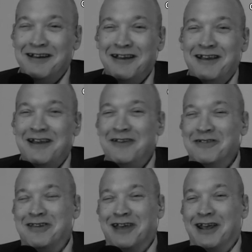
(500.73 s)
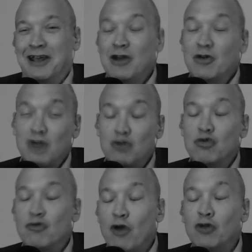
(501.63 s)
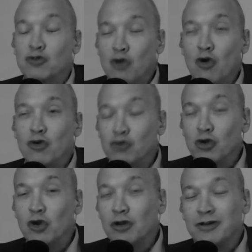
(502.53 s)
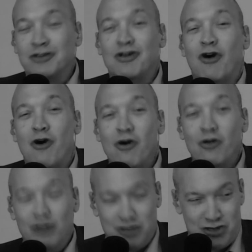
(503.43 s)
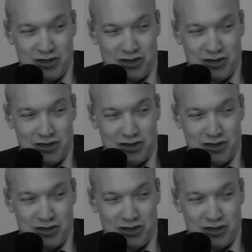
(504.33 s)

he was like, he knows how to do events. No, he's really good. Just all this shit.